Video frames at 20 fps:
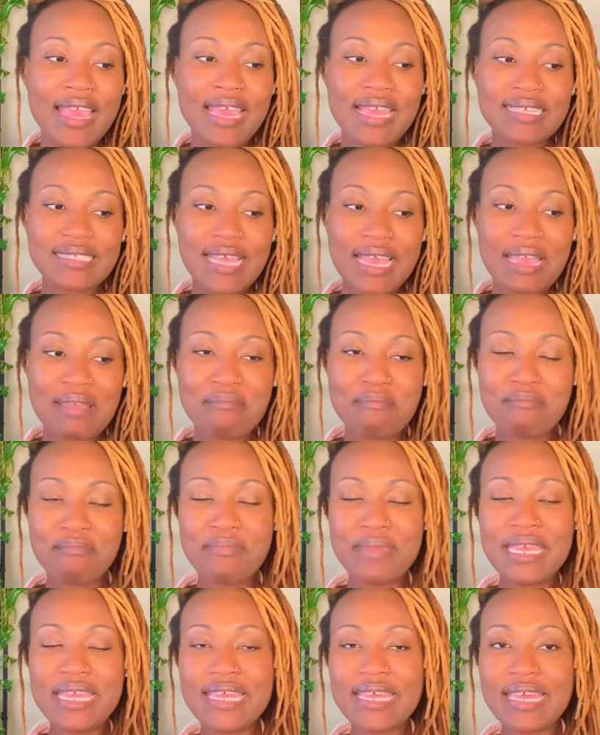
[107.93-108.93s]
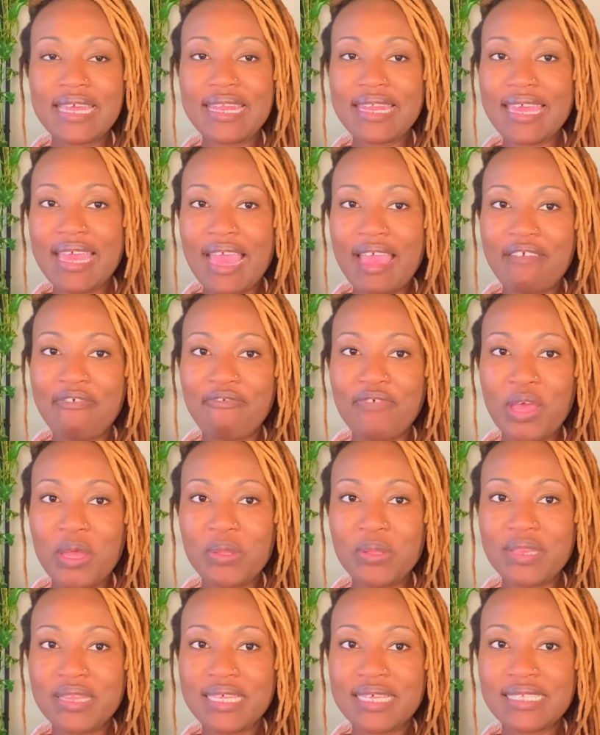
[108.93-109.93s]
it's like immediately I
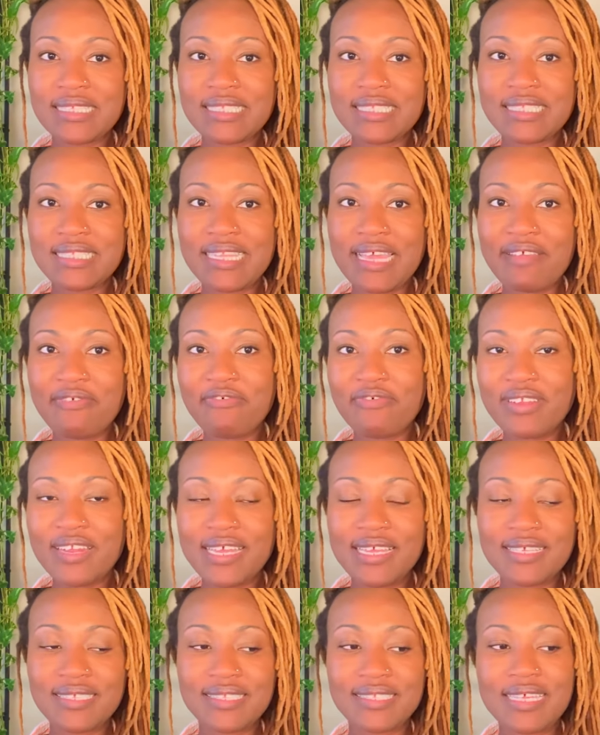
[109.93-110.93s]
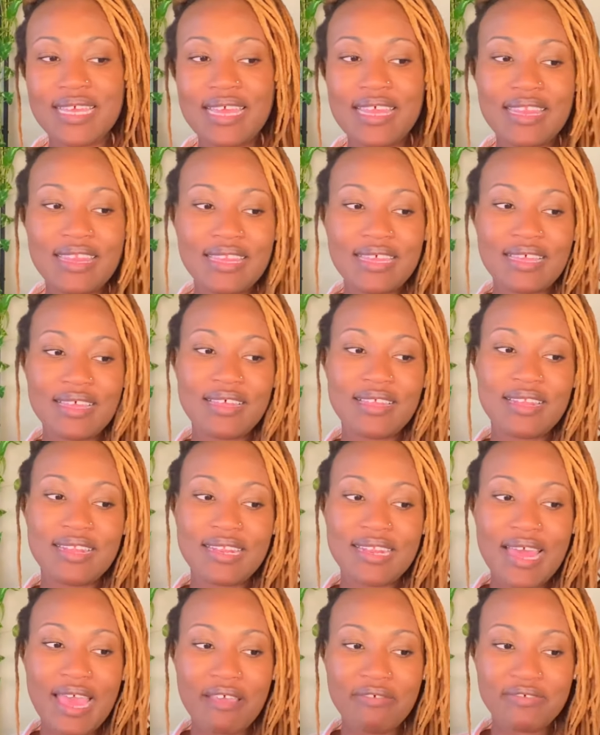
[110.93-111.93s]
felt this stiffness in the
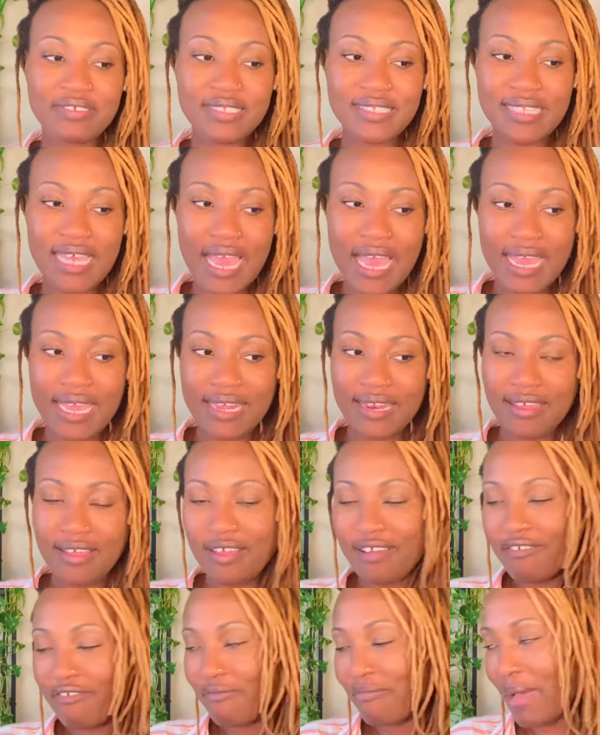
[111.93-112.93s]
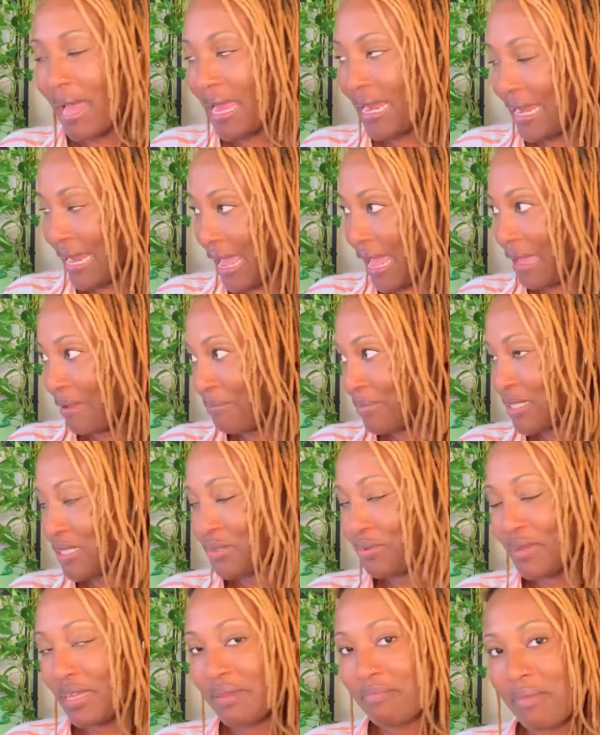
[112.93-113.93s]
left side of my neck,
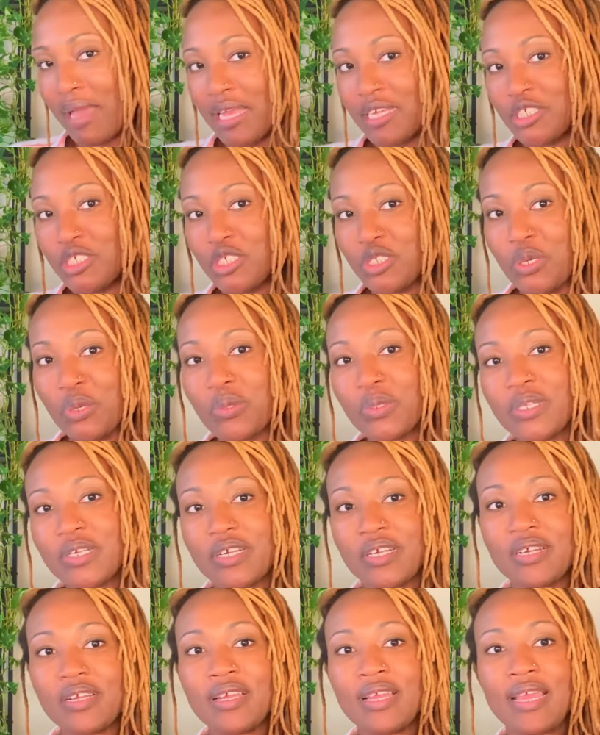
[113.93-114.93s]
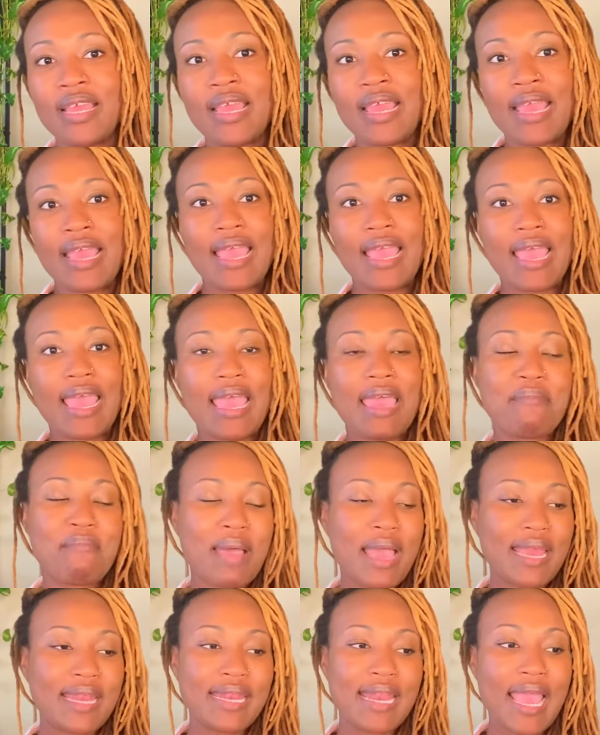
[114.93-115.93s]
between my shoulder and
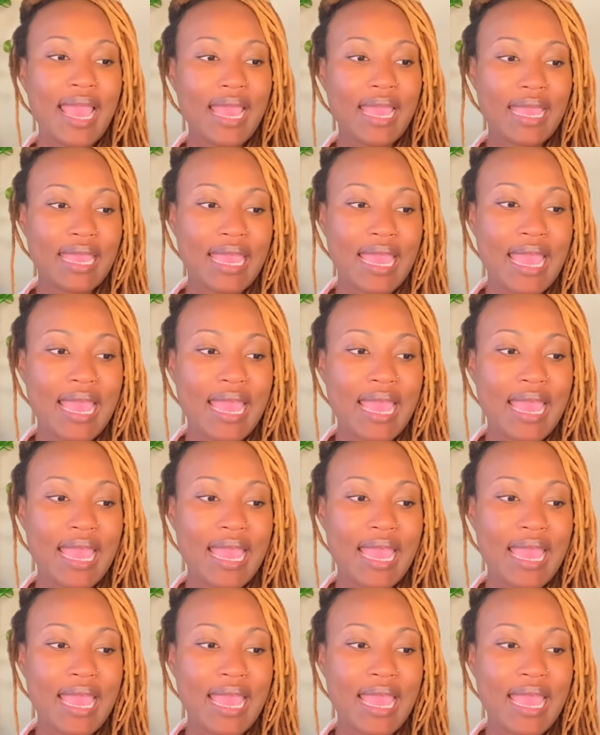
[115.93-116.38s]
my neck.